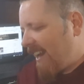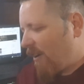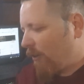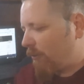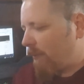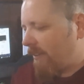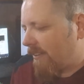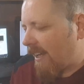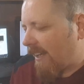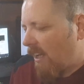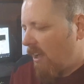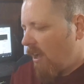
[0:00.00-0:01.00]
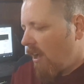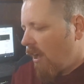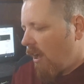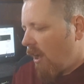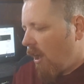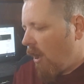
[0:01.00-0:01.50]
and Holtzmann's like,
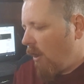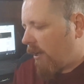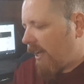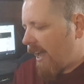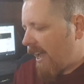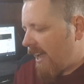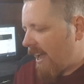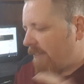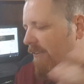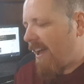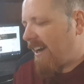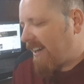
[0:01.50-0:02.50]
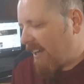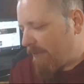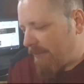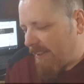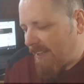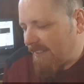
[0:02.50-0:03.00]
"Okay, I've had
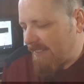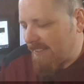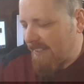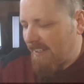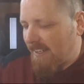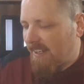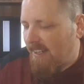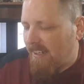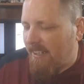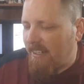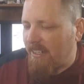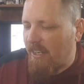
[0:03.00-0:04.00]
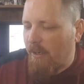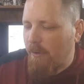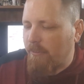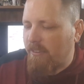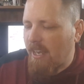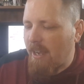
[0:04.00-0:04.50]
enough of this. You
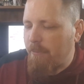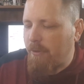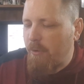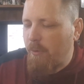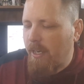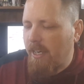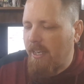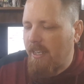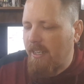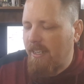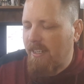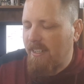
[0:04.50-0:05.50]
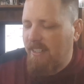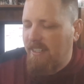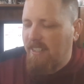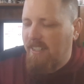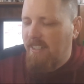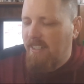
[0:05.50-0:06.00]
know, time to uh,
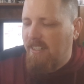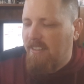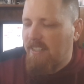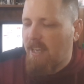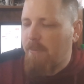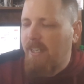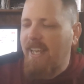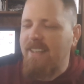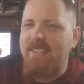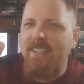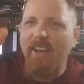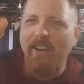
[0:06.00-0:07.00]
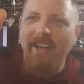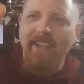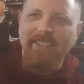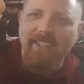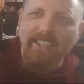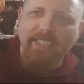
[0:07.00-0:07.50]
time to get
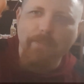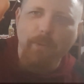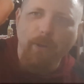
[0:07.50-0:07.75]
serious." And she